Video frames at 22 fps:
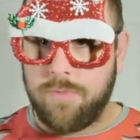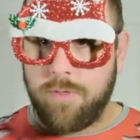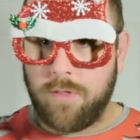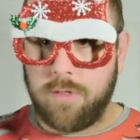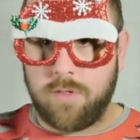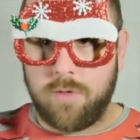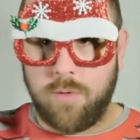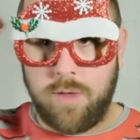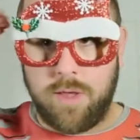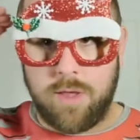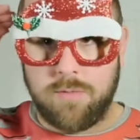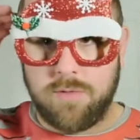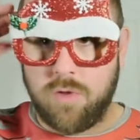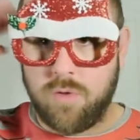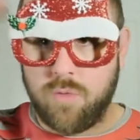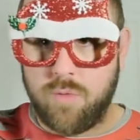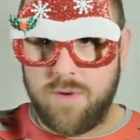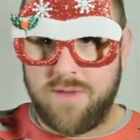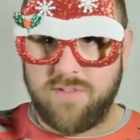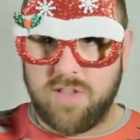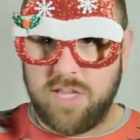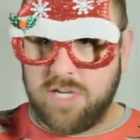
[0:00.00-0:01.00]
So he comes to the
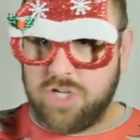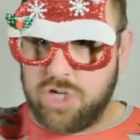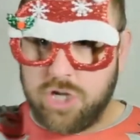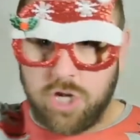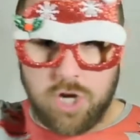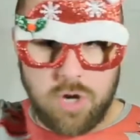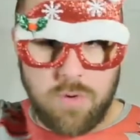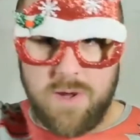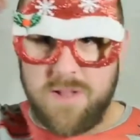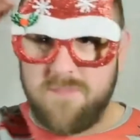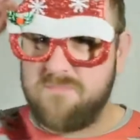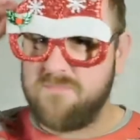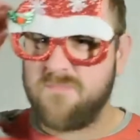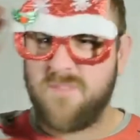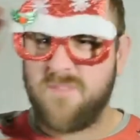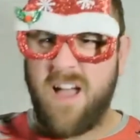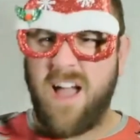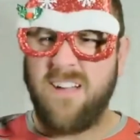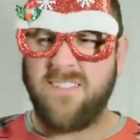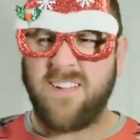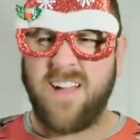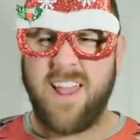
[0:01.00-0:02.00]
revelation, you know what?
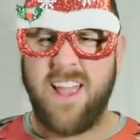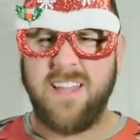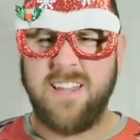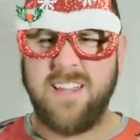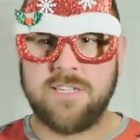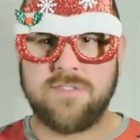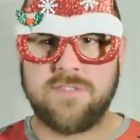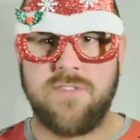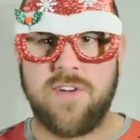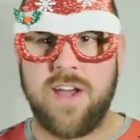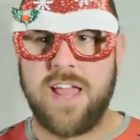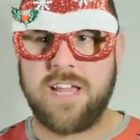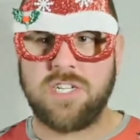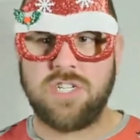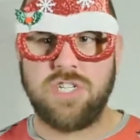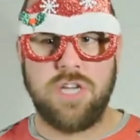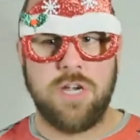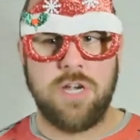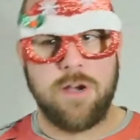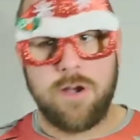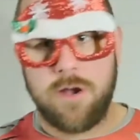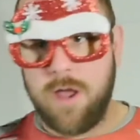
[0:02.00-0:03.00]
I've got ideas for next
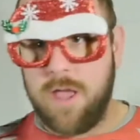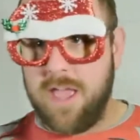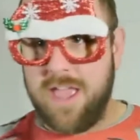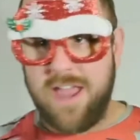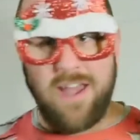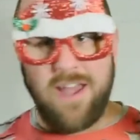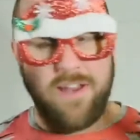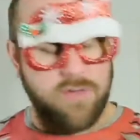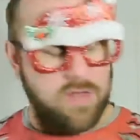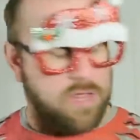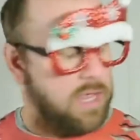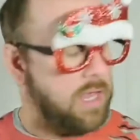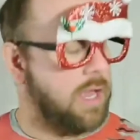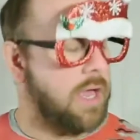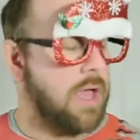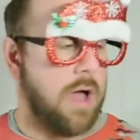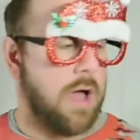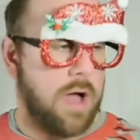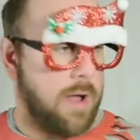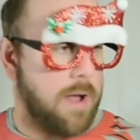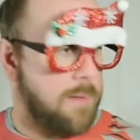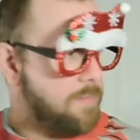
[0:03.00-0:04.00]
year and everything.
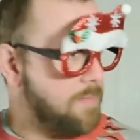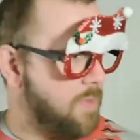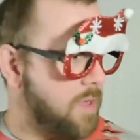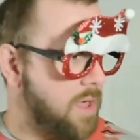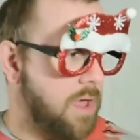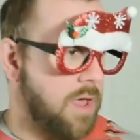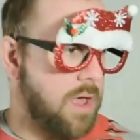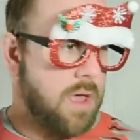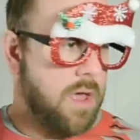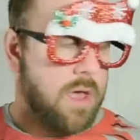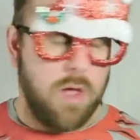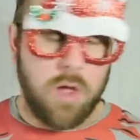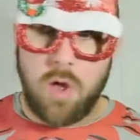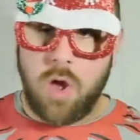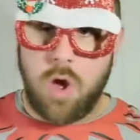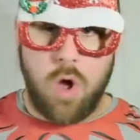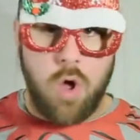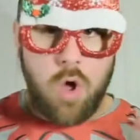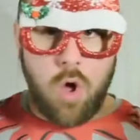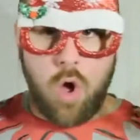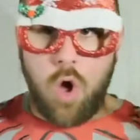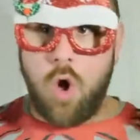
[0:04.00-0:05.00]

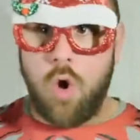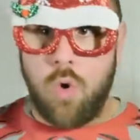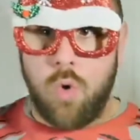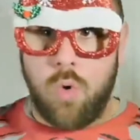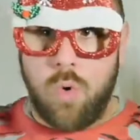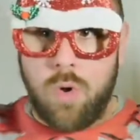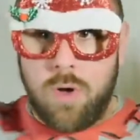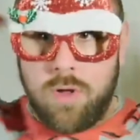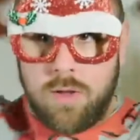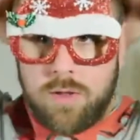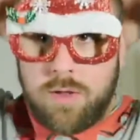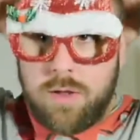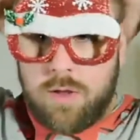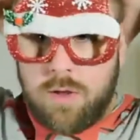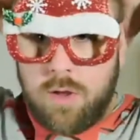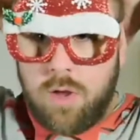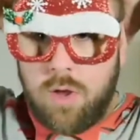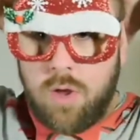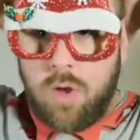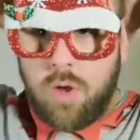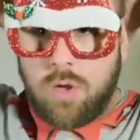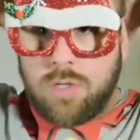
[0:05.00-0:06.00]
Oh
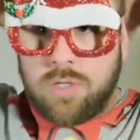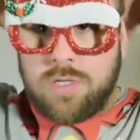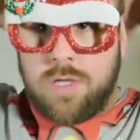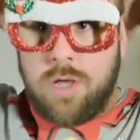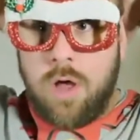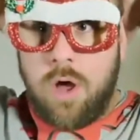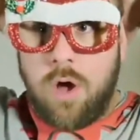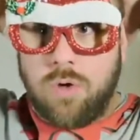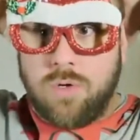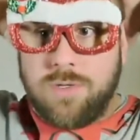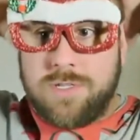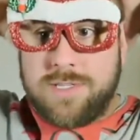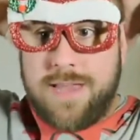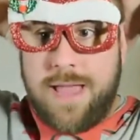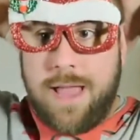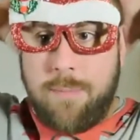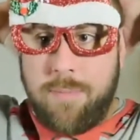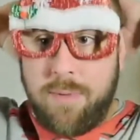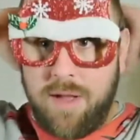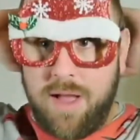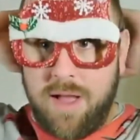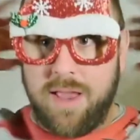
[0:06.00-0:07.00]

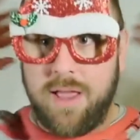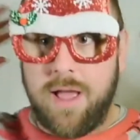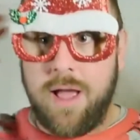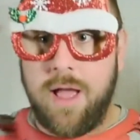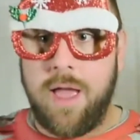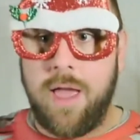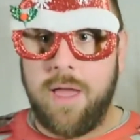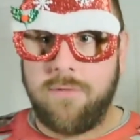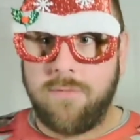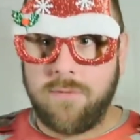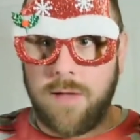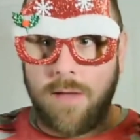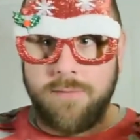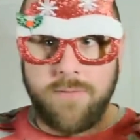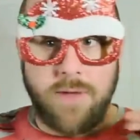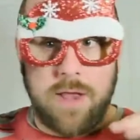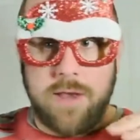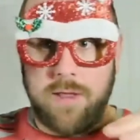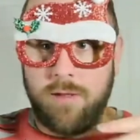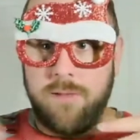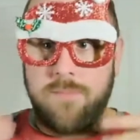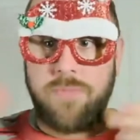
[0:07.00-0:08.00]
snap. I've
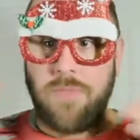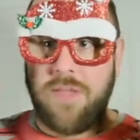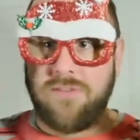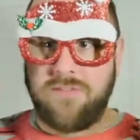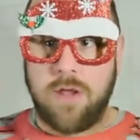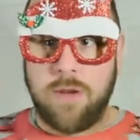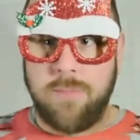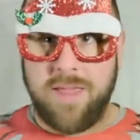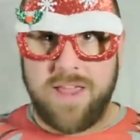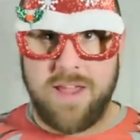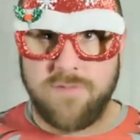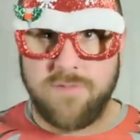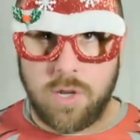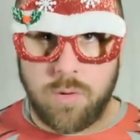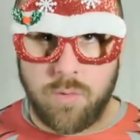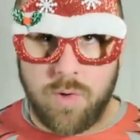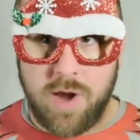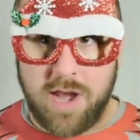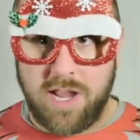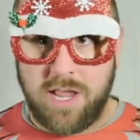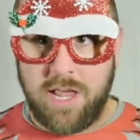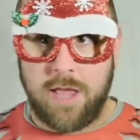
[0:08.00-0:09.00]
got to make everything
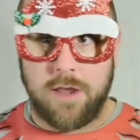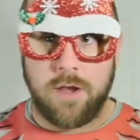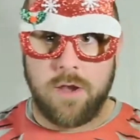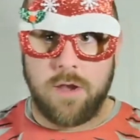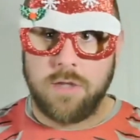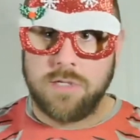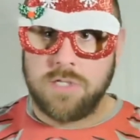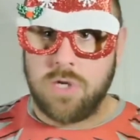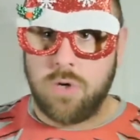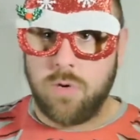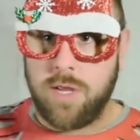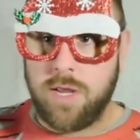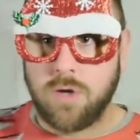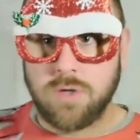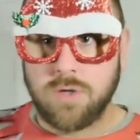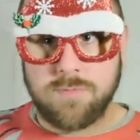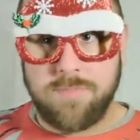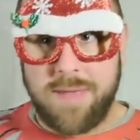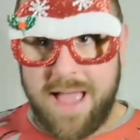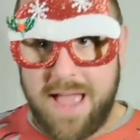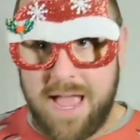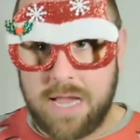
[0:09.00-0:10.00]
right again. So he goes
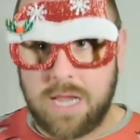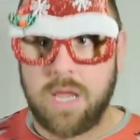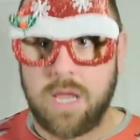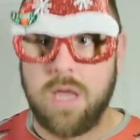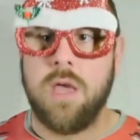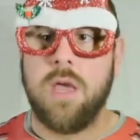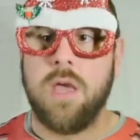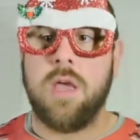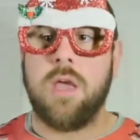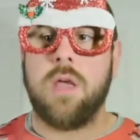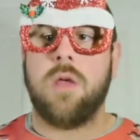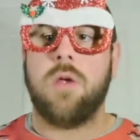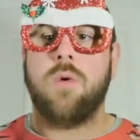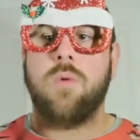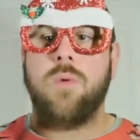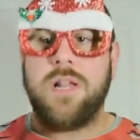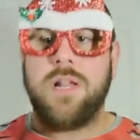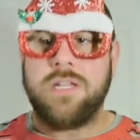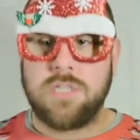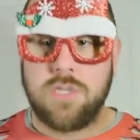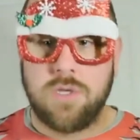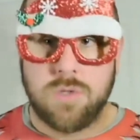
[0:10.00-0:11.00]
back,
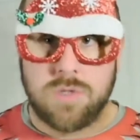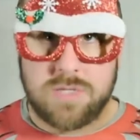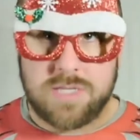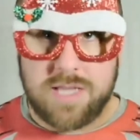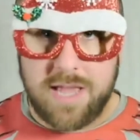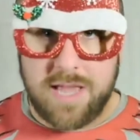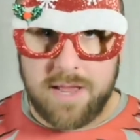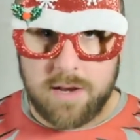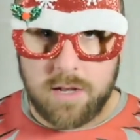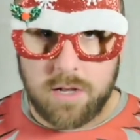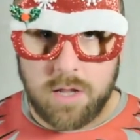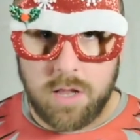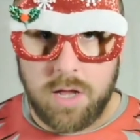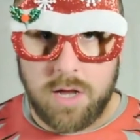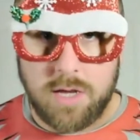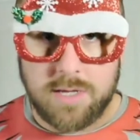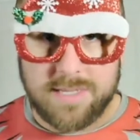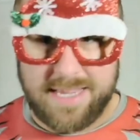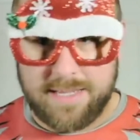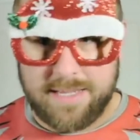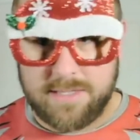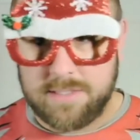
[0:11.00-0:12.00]
rescues Santa
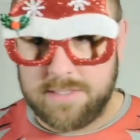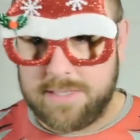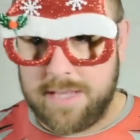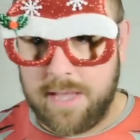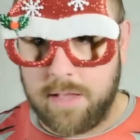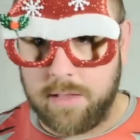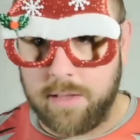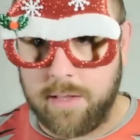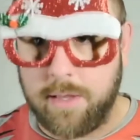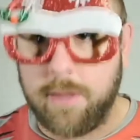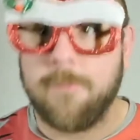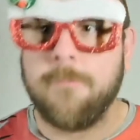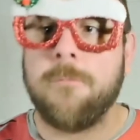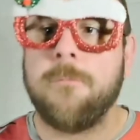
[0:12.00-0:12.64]
Claus and Sally.